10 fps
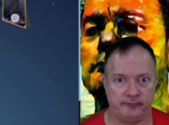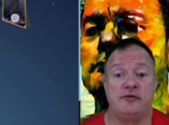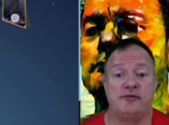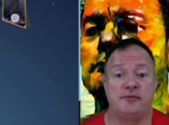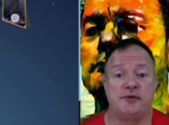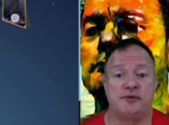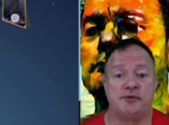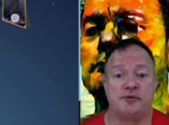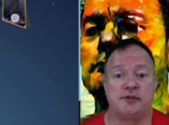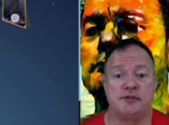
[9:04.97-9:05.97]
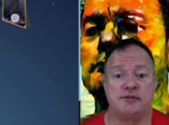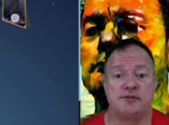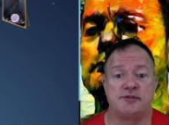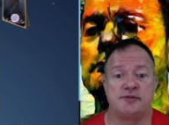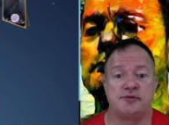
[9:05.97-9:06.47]
Fantom
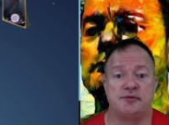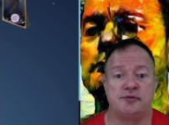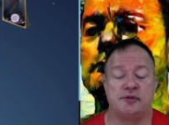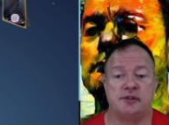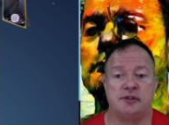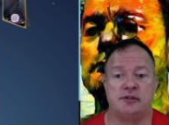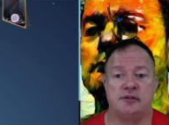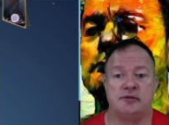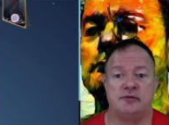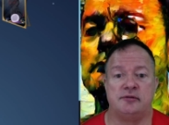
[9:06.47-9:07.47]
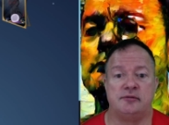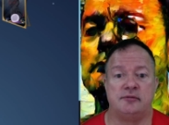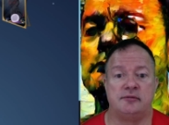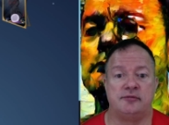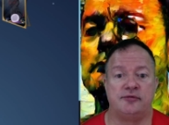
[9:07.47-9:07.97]
tokens to
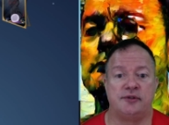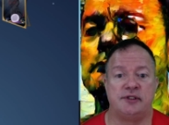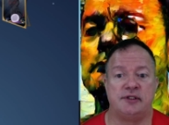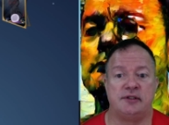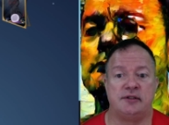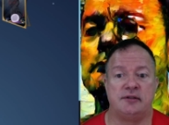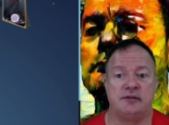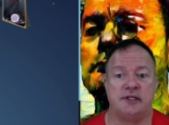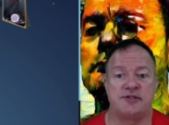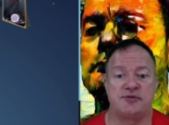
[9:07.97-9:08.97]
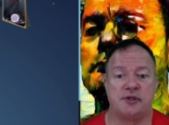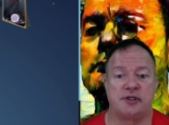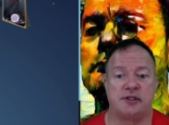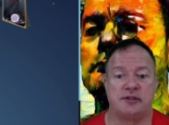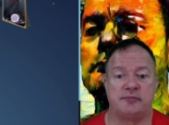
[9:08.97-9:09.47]
for the
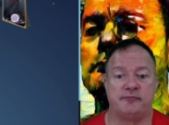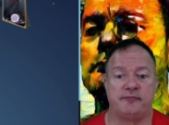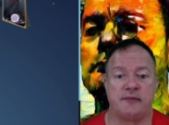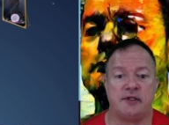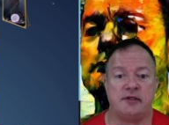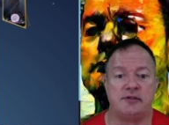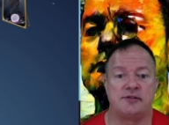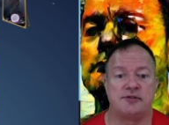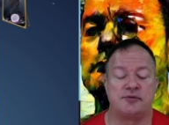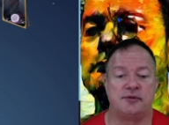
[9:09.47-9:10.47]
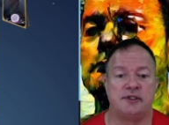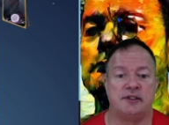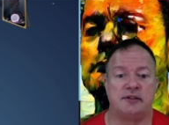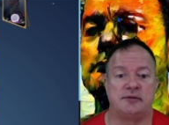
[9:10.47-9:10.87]
SRocket. Let's go with that.